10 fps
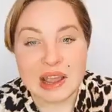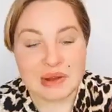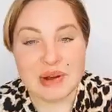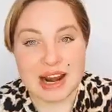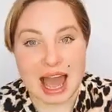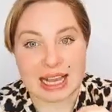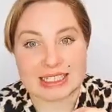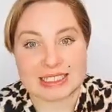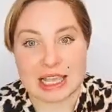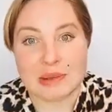will
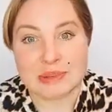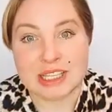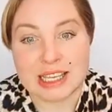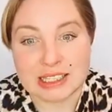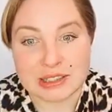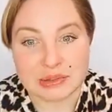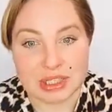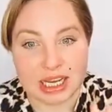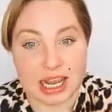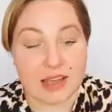accept it to
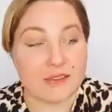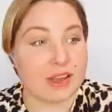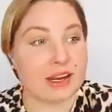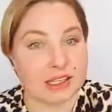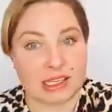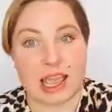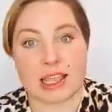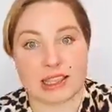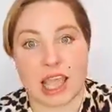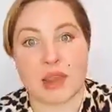the level,
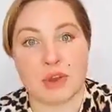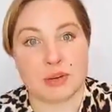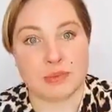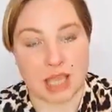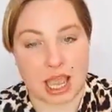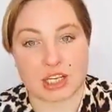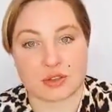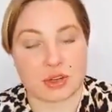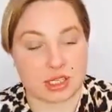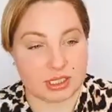yeah, they will be
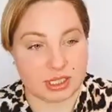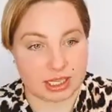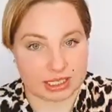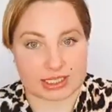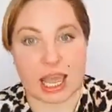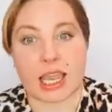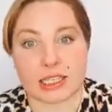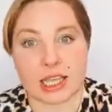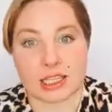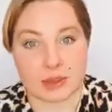actually
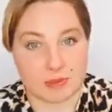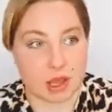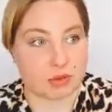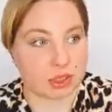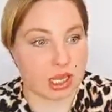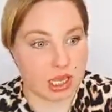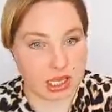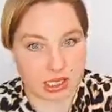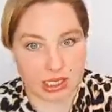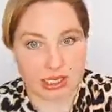excited about,
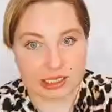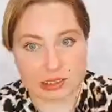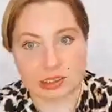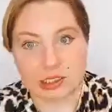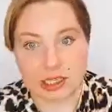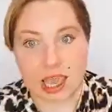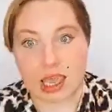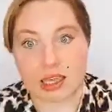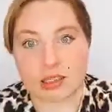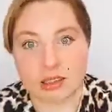like, yeah,
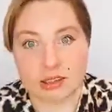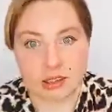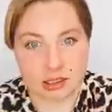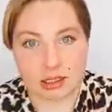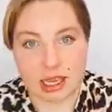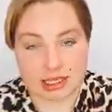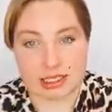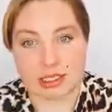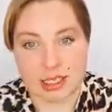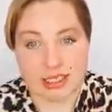
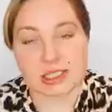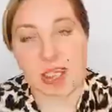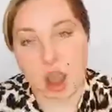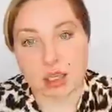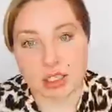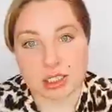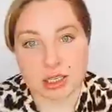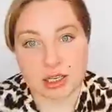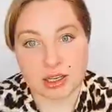getting the socks.